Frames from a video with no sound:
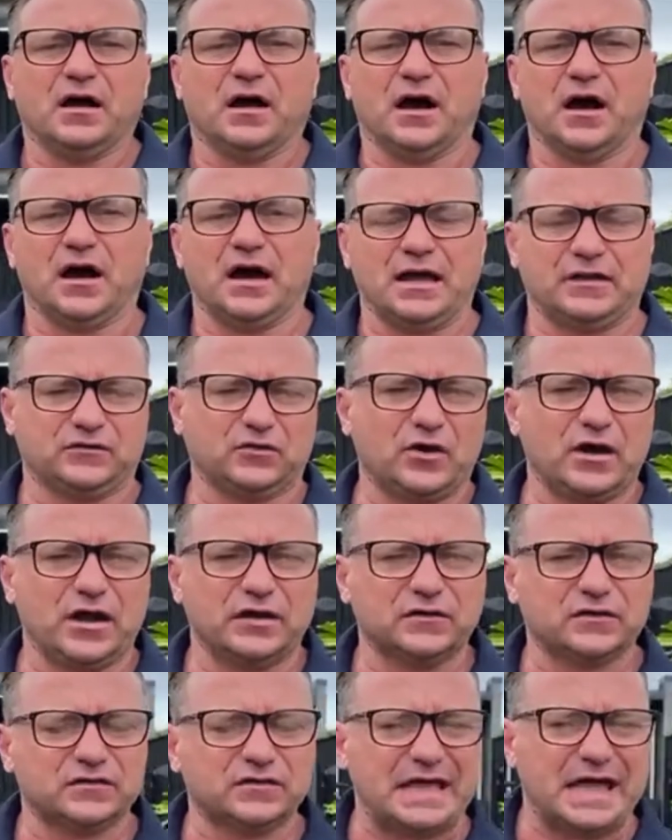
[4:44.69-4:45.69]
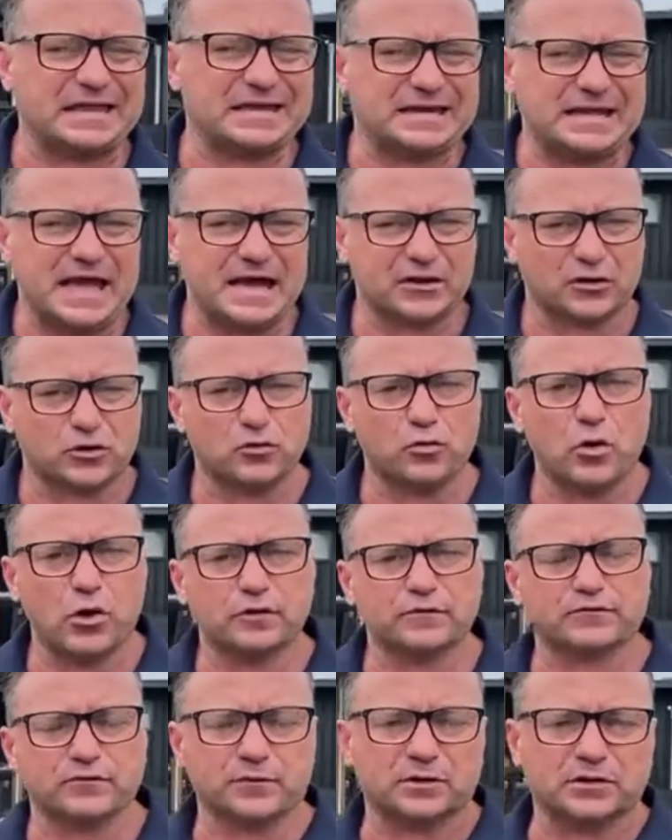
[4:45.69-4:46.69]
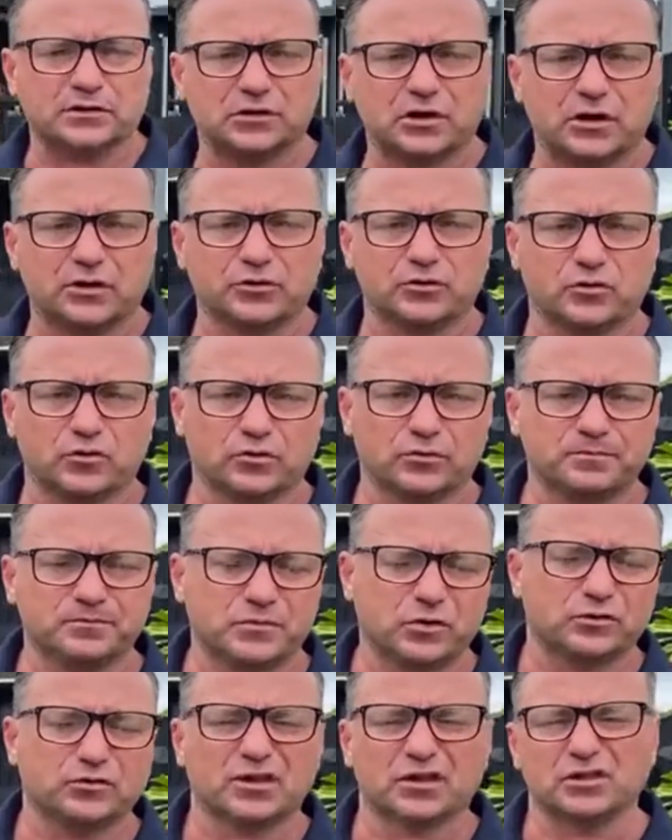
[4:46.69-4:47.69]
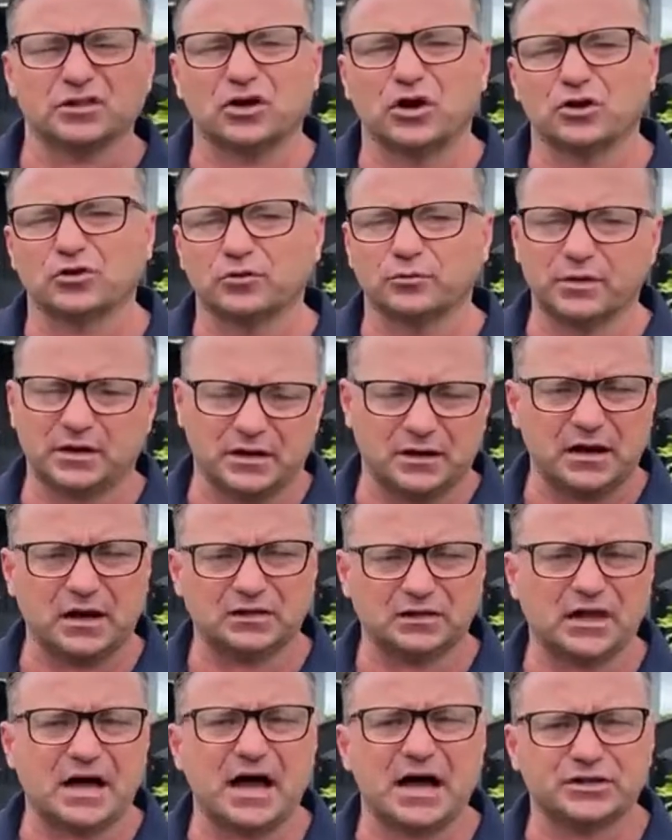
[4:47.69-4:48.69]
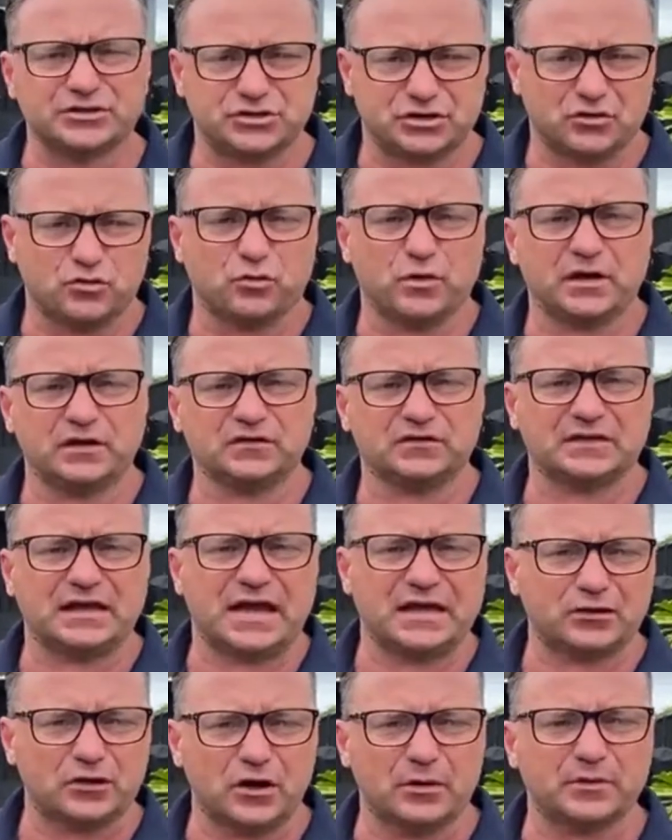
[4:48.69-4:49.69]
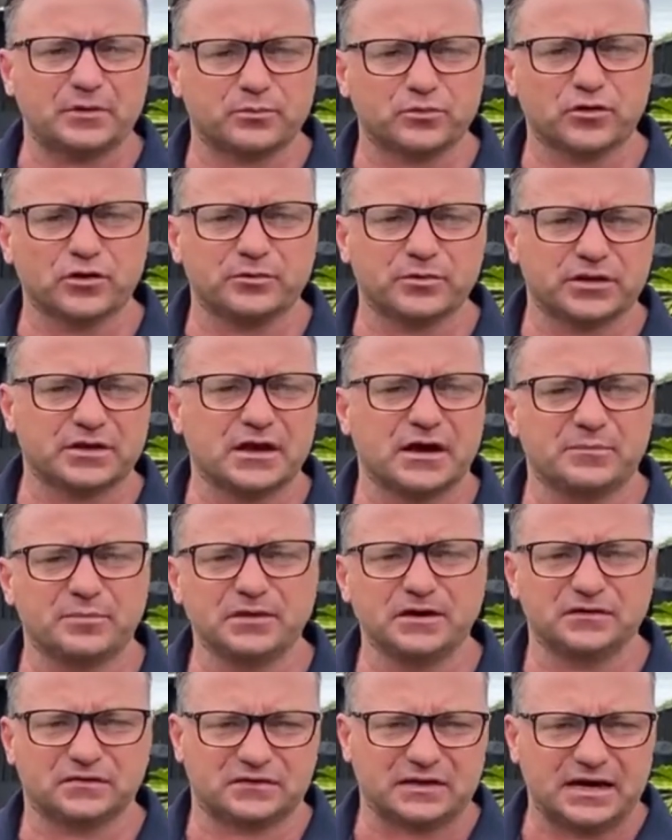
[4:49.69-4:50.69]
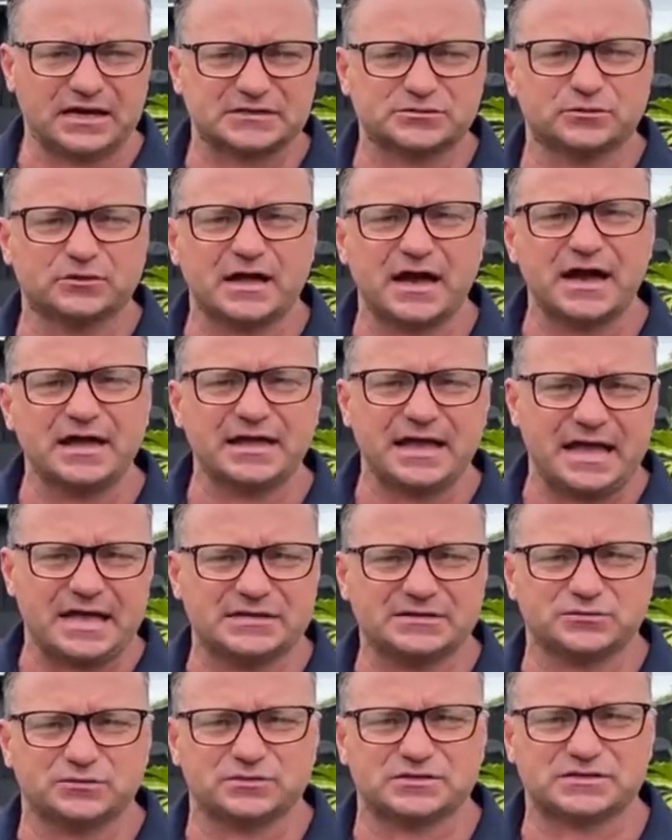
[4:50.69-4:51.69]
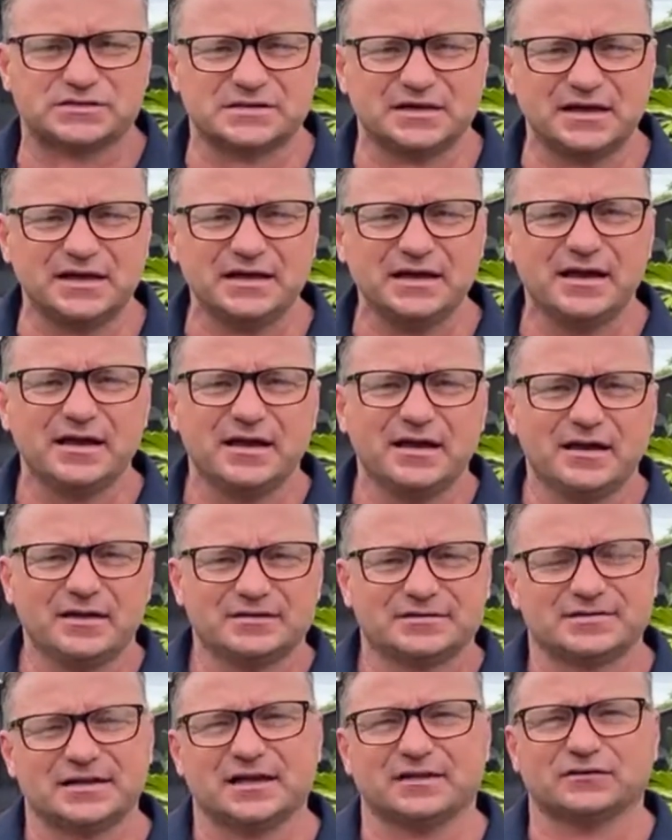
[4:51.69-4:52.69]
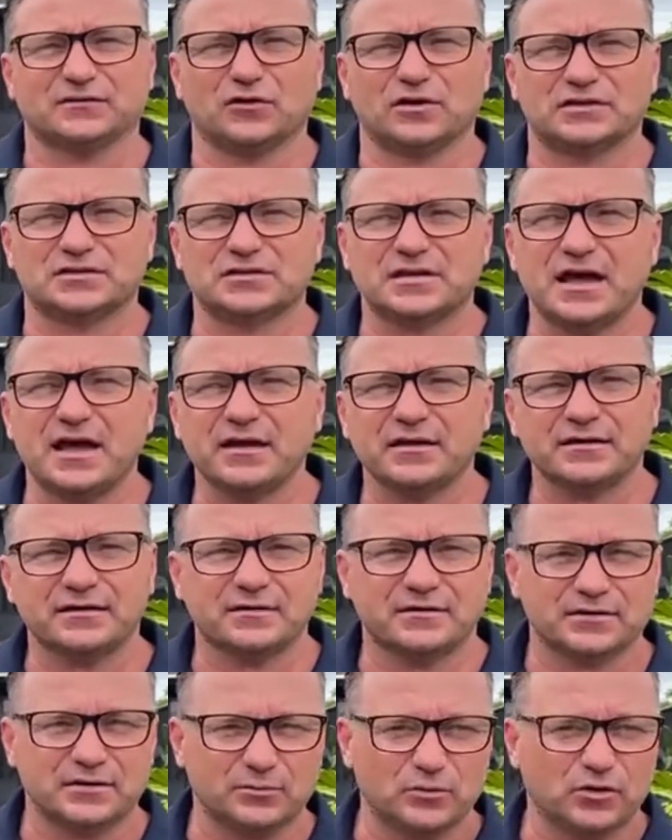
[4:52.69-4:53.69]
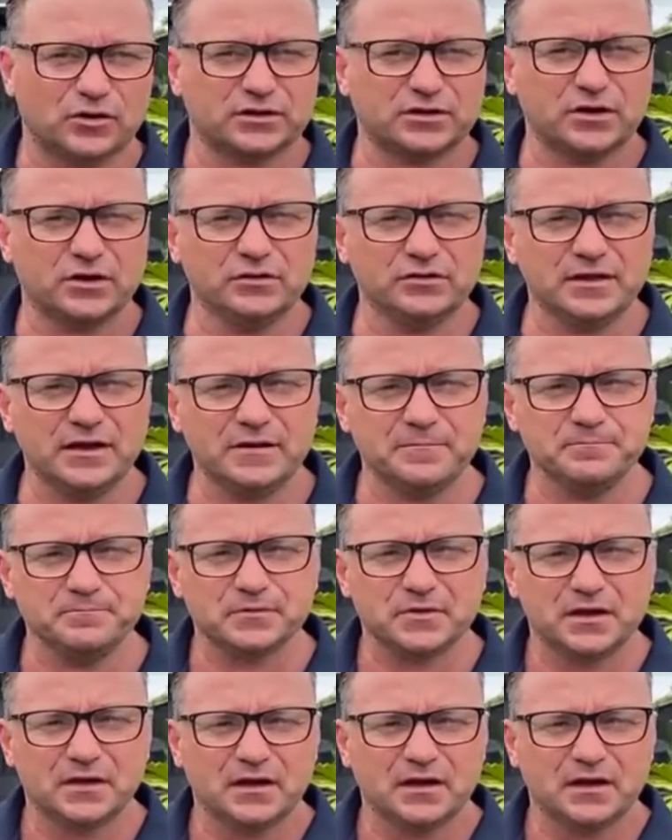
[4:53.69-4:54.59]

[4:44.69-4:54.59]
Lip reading: As I understand it, he had a quote from a local, well, not a local, but a larger Queensland home improvement company. Starts with A, ends with C. Sounds like Tech. You might know them.